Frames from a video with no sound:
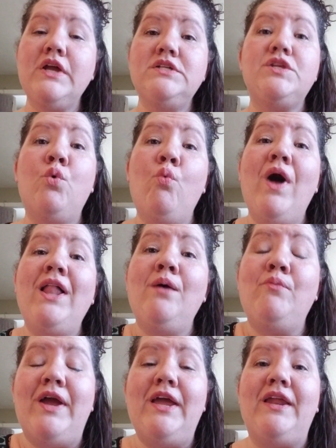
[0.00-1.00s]
So while I'm
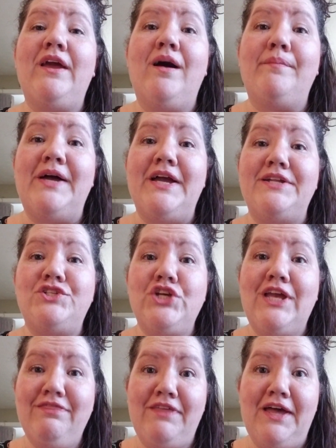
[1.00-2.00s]
waiting on my
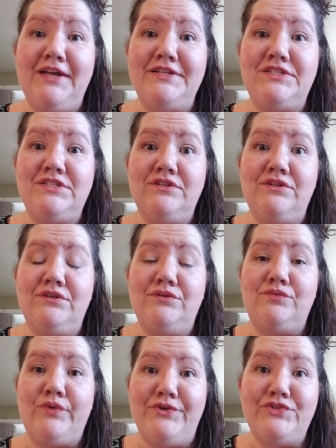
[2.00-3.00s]
chicken thighs to
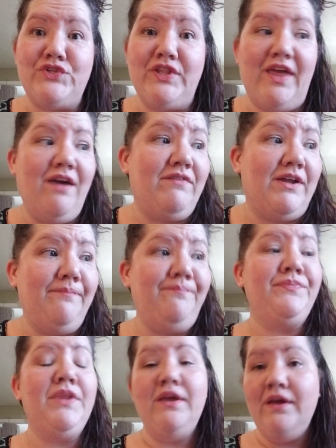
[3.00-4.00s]
roast in the oven,
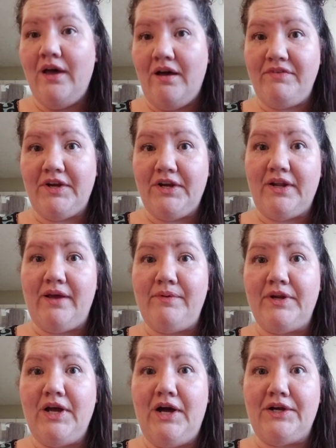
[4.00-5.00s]
I figured I
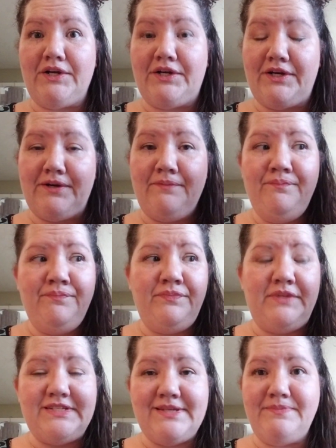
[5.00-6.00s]
would conquer
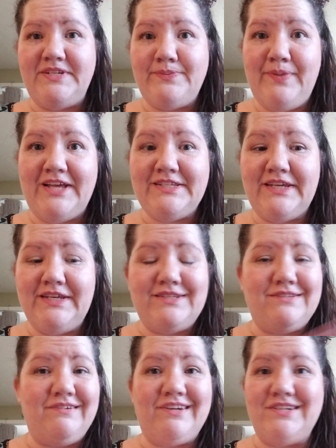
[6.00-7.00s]
this empties basket
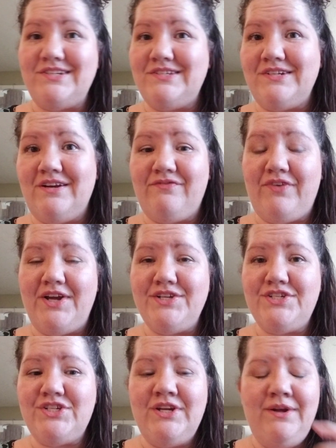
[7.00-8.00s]
so I could just start fresh
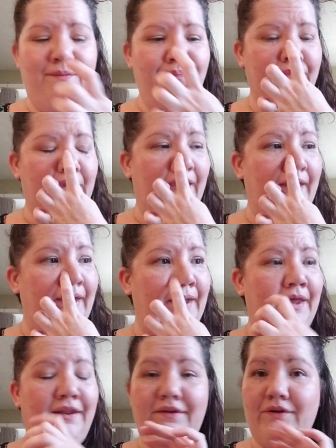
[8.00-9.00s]

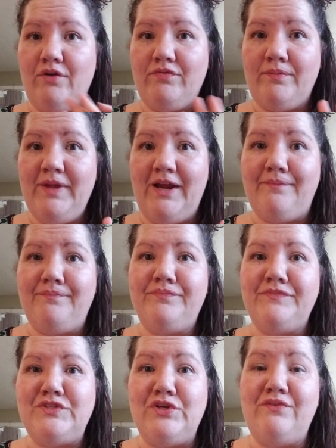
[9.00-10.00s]
and go from there.
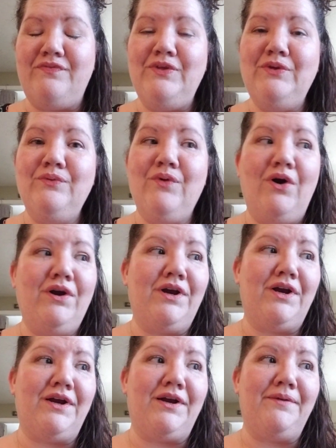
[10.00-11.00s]
So if you
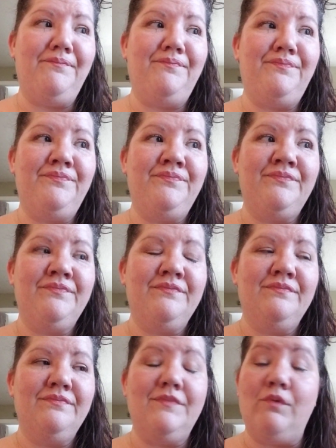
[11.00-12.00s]
are
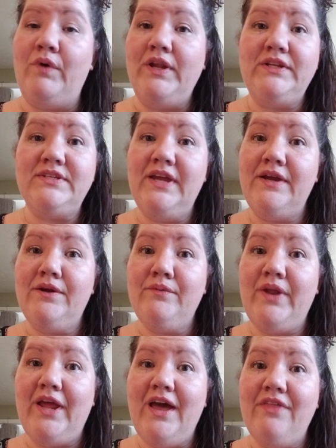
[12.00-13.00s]
wanting to hear
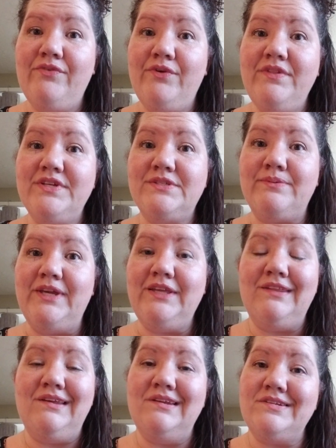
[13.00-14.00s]
what I got through this week,
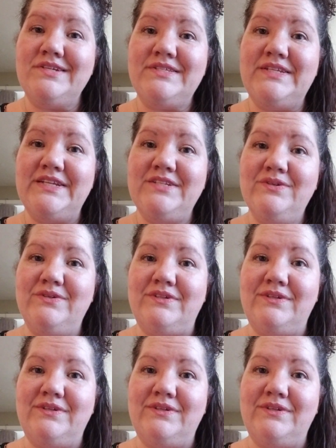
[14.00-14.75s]
then just stay tuned.